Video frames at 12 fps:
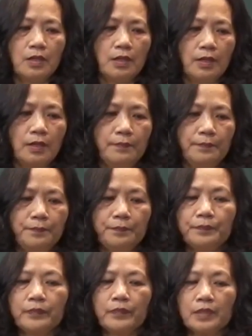
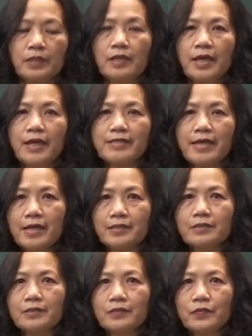And
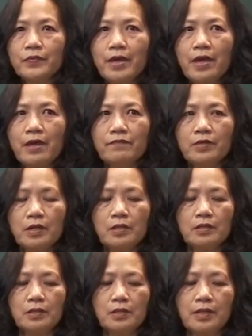then we have
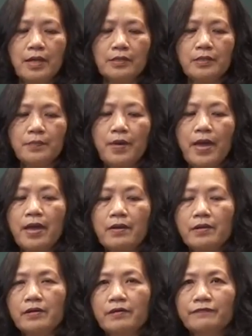another
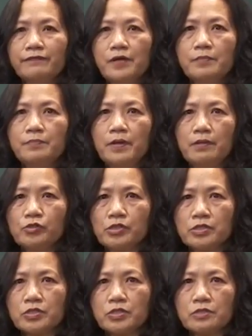pair of
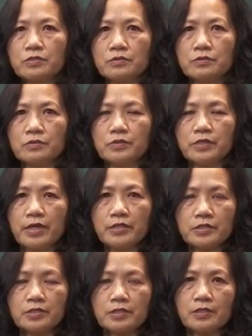approaches to
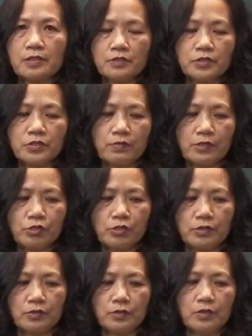test
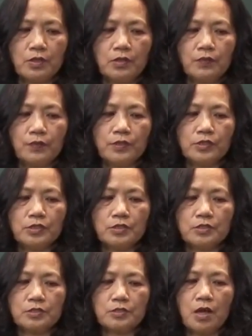construction, which
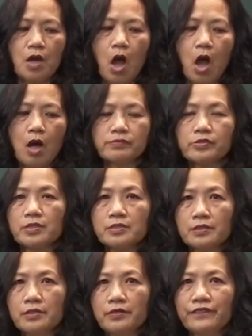is
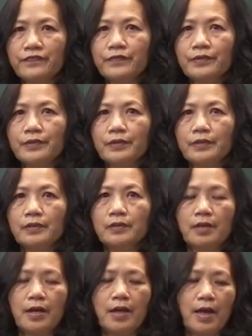objective
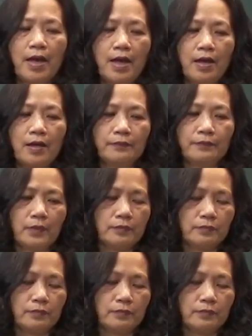and